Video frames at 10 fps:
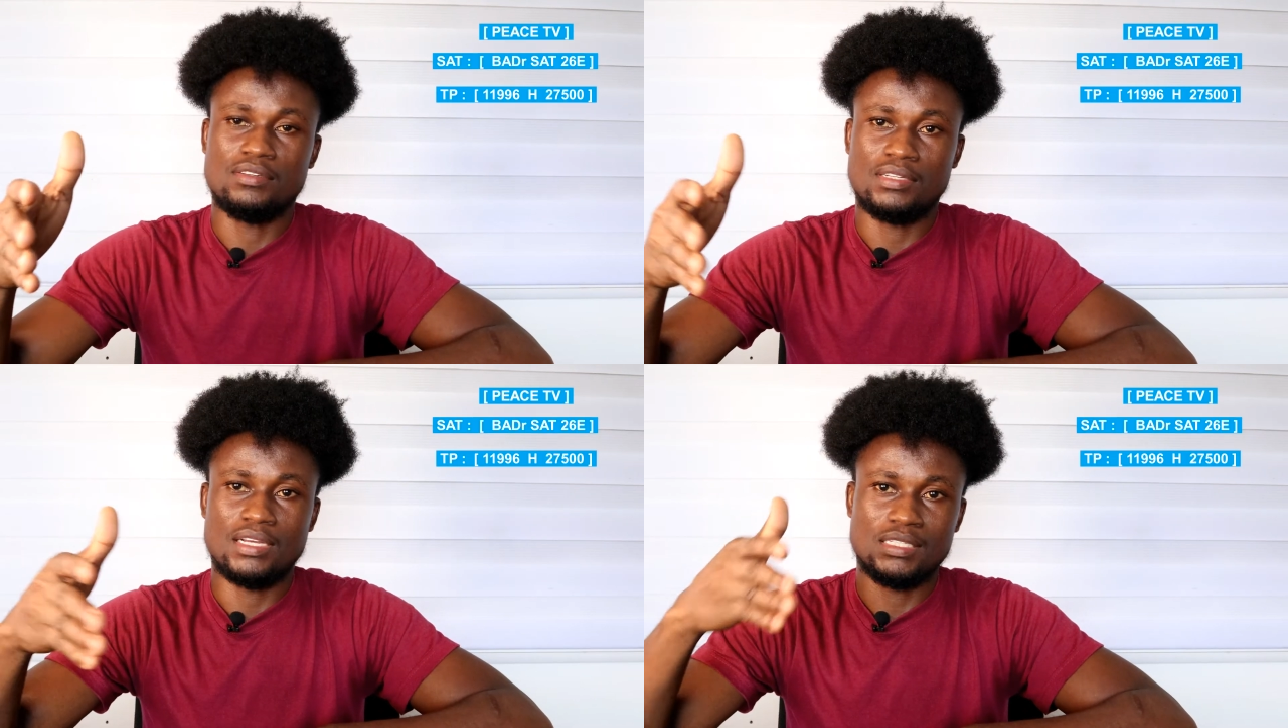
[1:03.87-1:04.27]

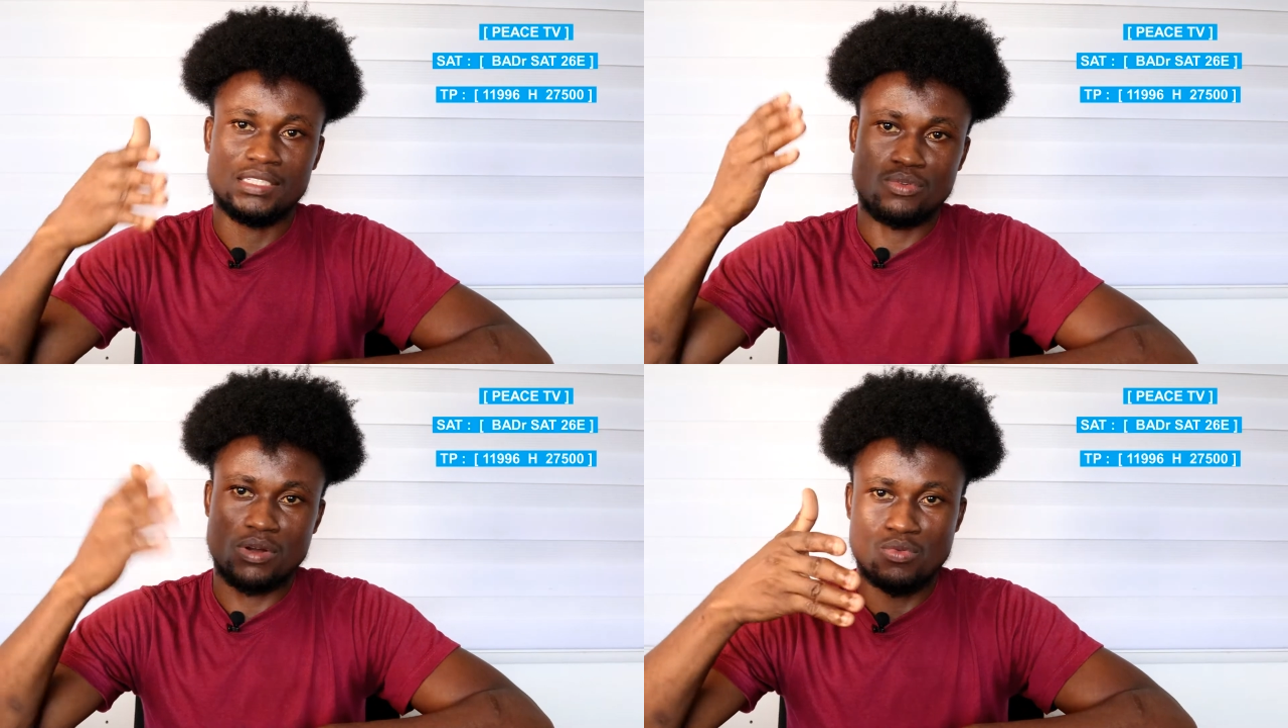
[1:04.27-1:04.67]
That's
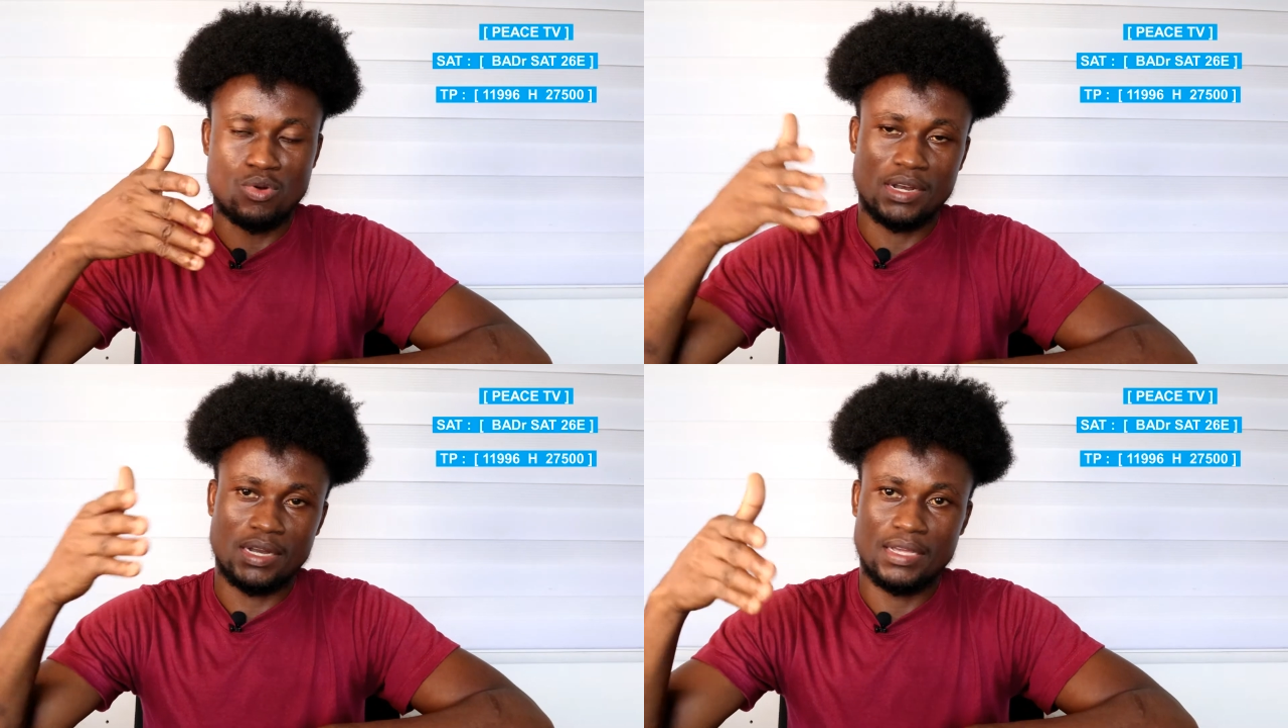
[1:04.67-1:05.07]
the
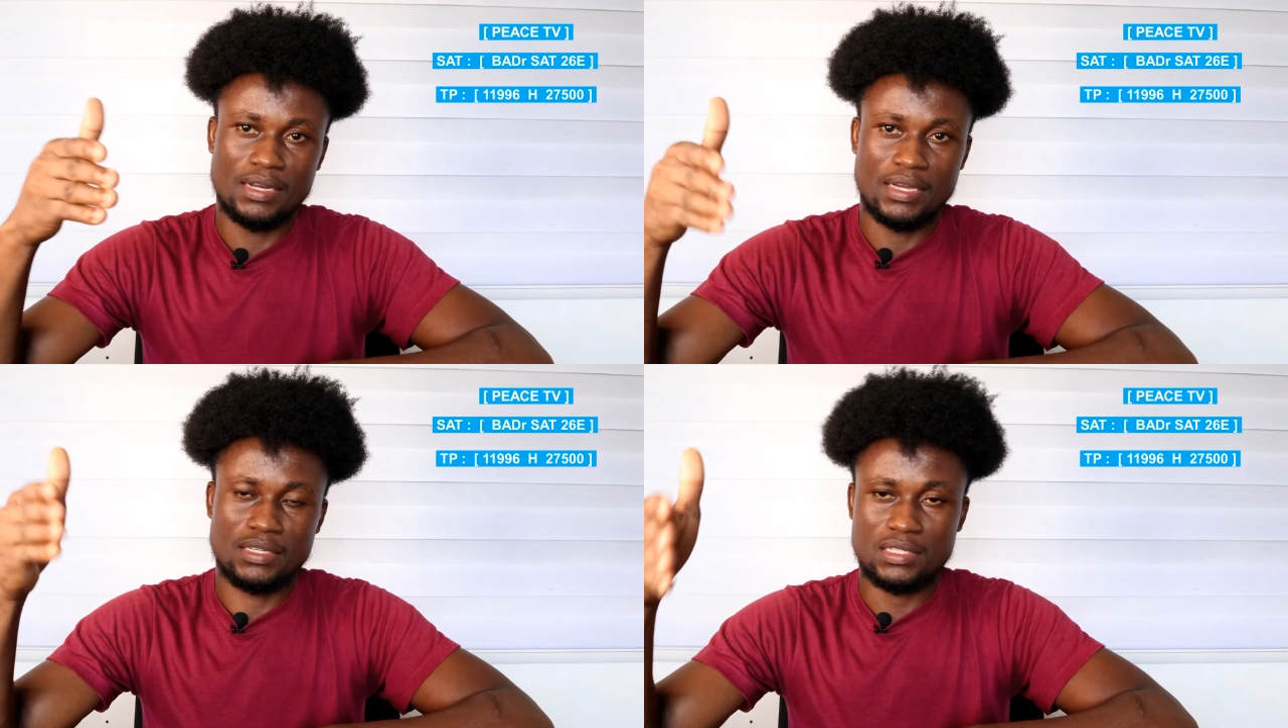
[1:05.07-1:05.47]

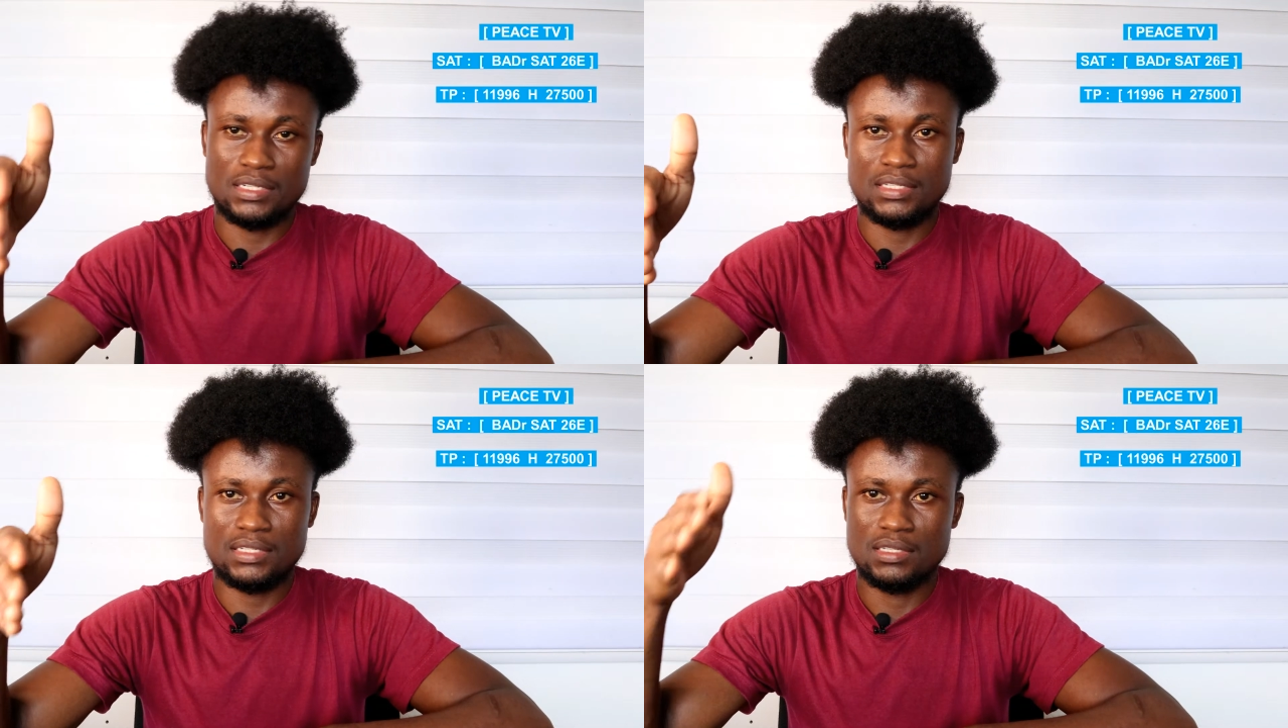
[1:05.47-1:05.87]

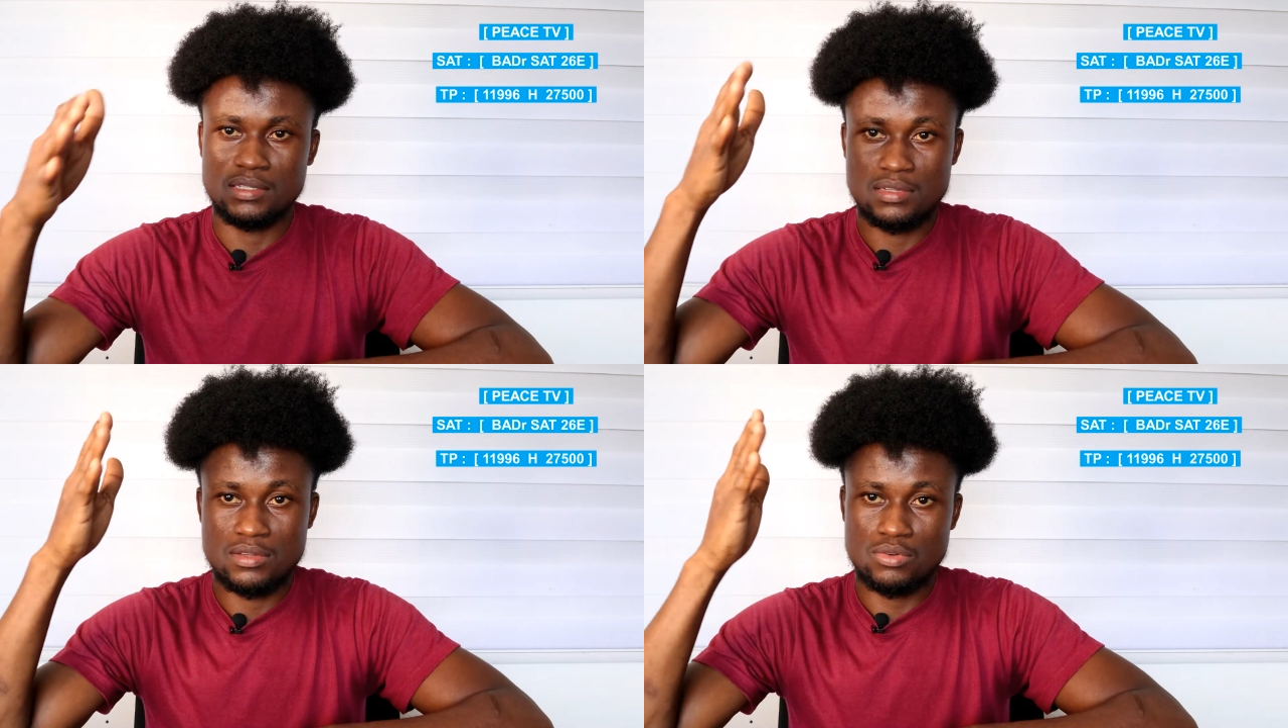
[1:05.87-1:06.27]
11996
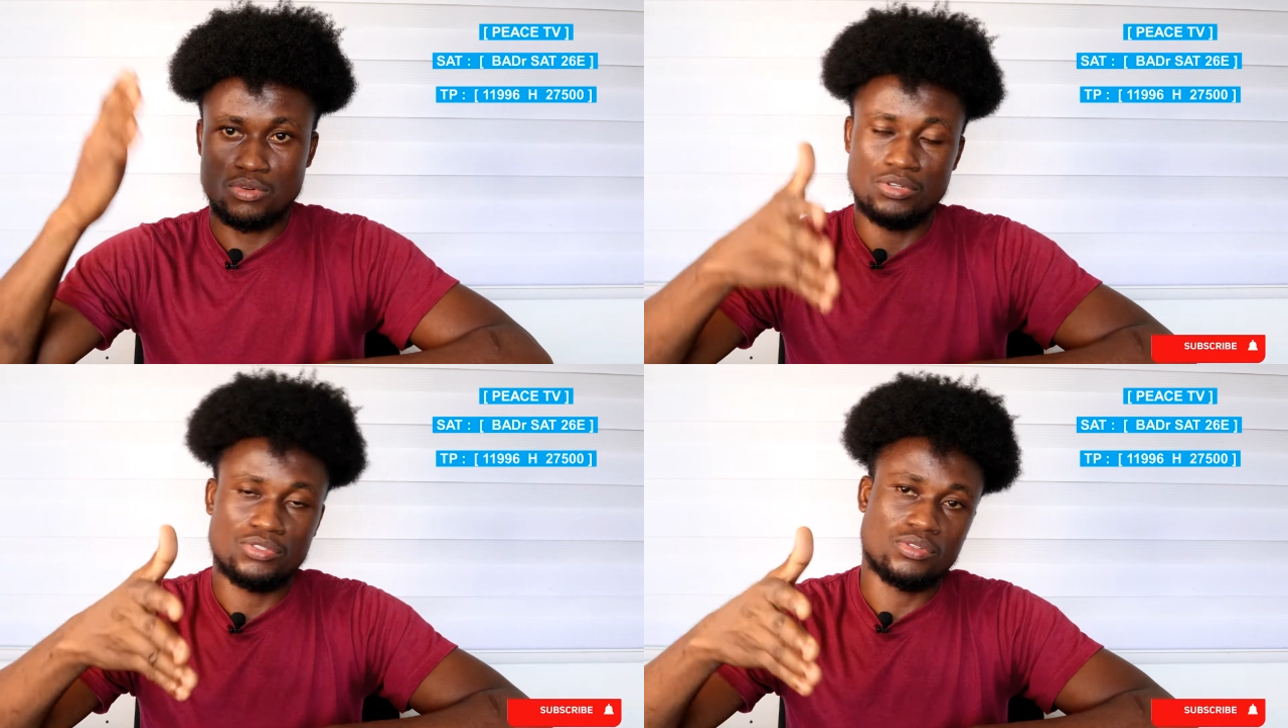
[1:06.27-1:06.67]

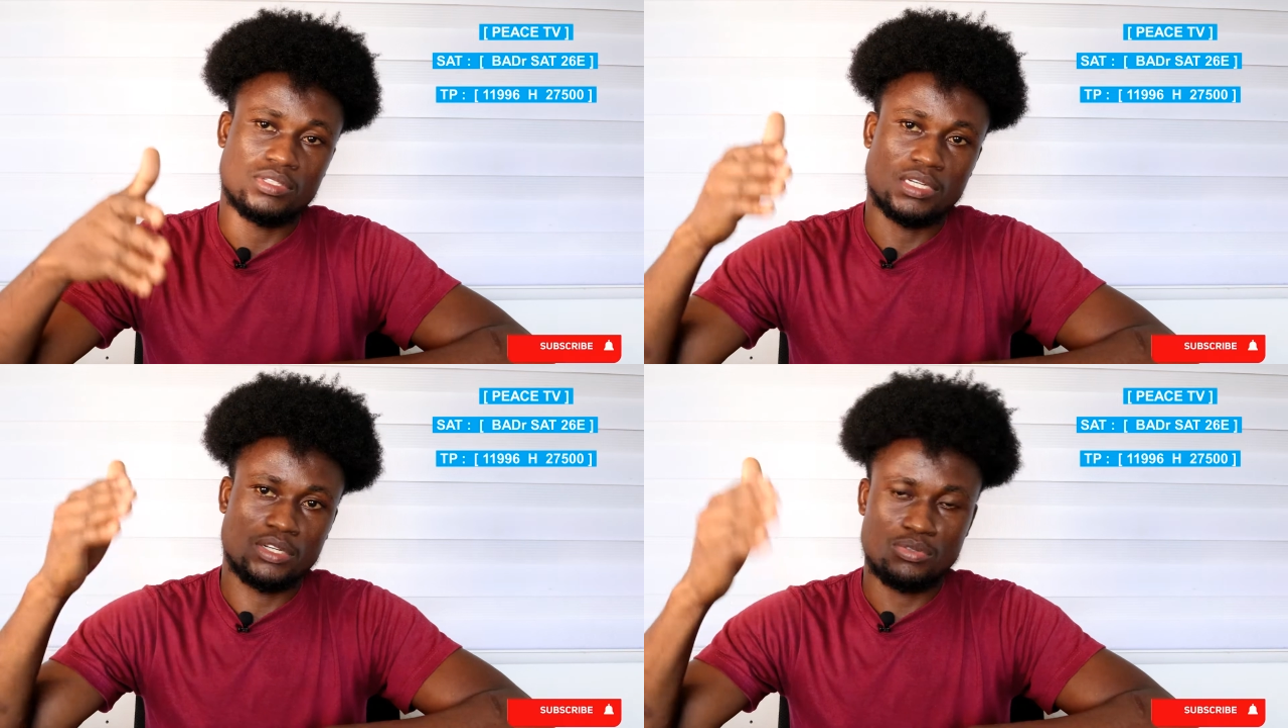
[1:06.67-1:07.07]

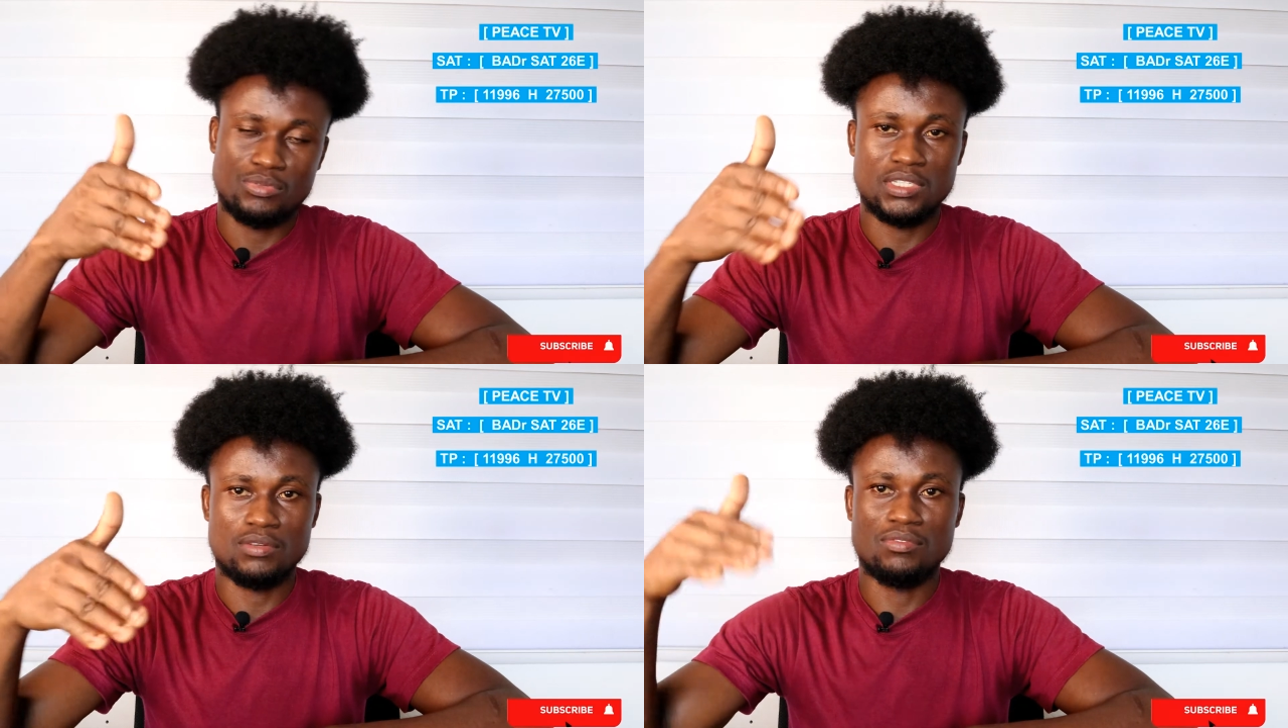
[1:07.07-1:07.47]
horizontal
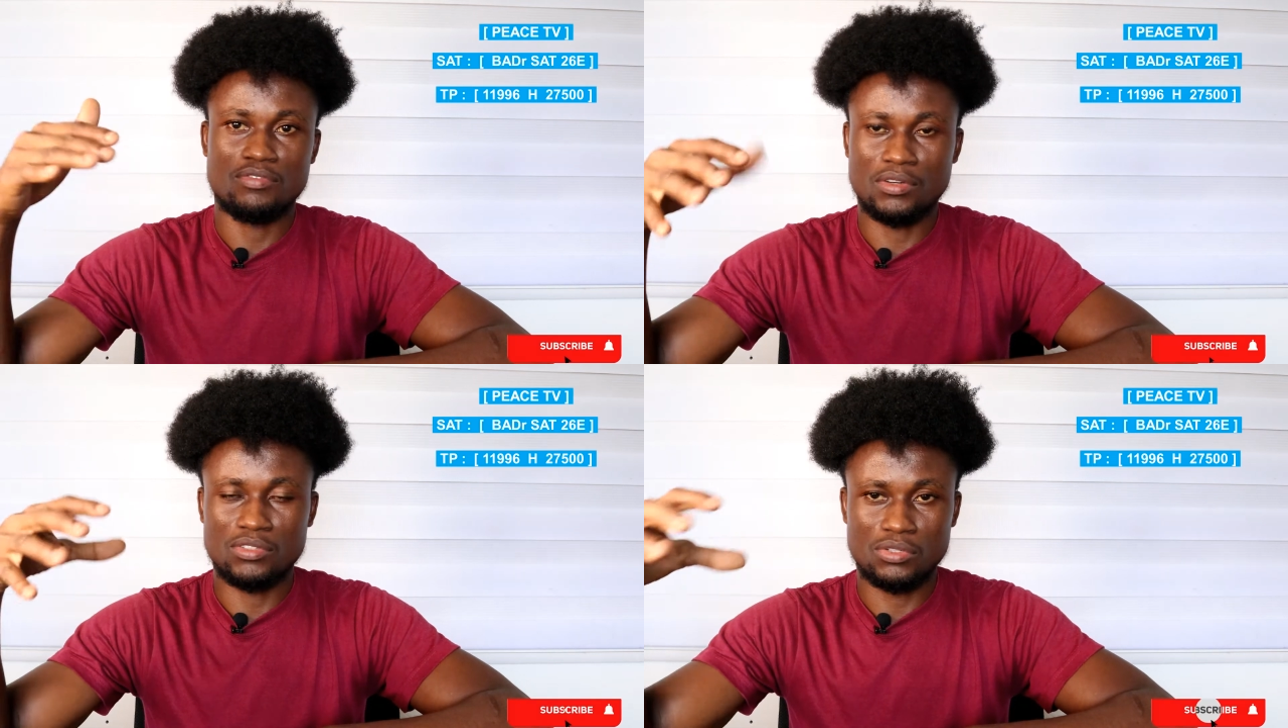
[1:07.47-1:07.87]

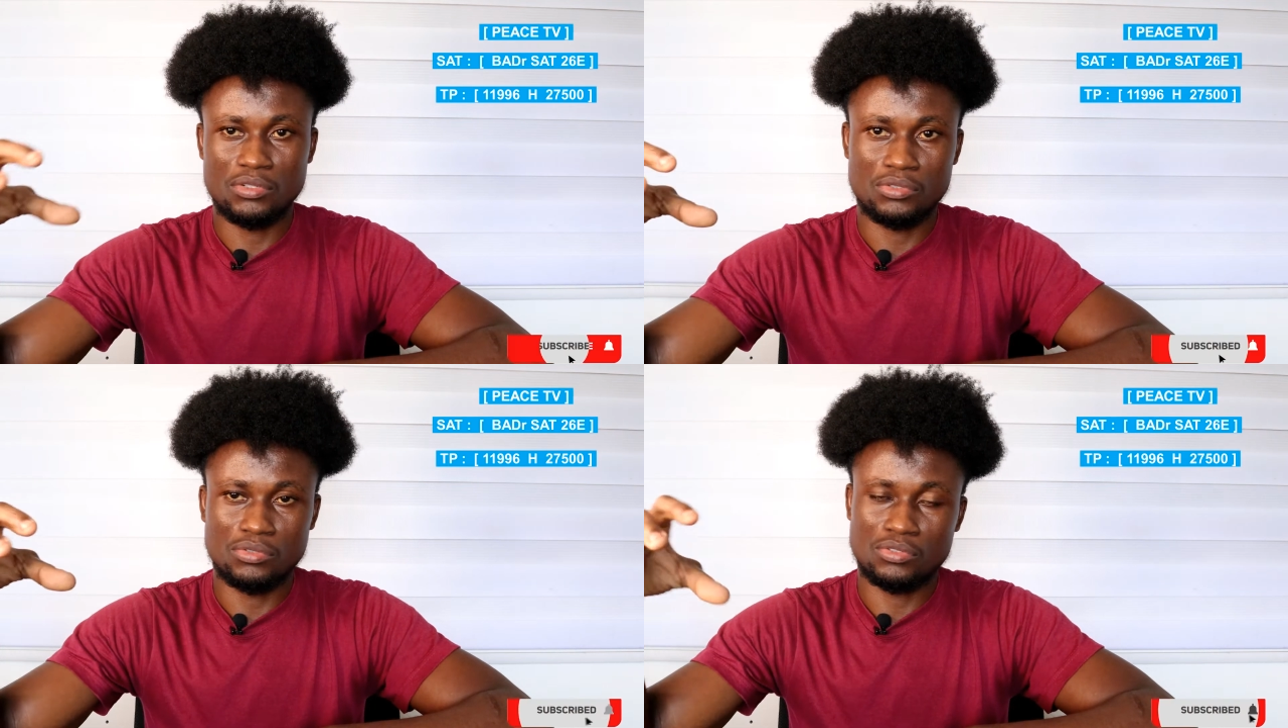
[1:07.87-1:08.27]
27500.